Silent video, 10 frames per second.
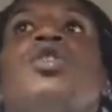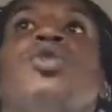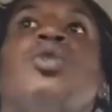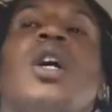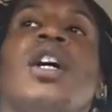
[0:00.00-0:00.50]

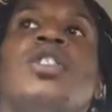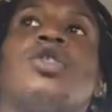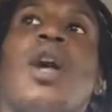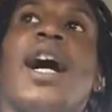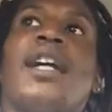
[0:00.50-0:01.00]
to
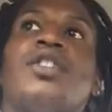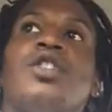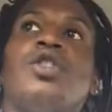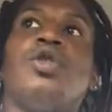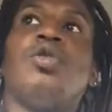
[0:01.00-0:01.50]
try
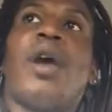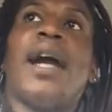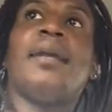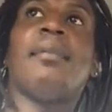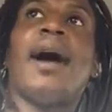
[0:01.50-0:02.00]
to do
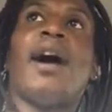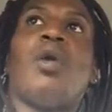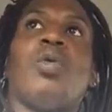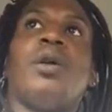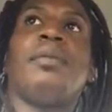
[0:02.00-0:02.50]
right by
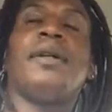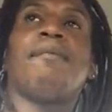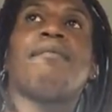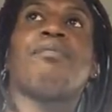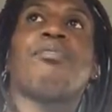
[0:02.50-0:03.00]
our women,
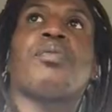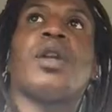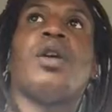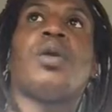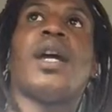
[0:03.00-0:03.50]

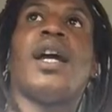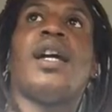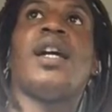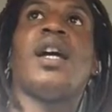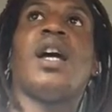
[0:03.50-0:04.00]

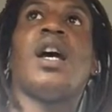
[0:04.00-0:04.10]
okay?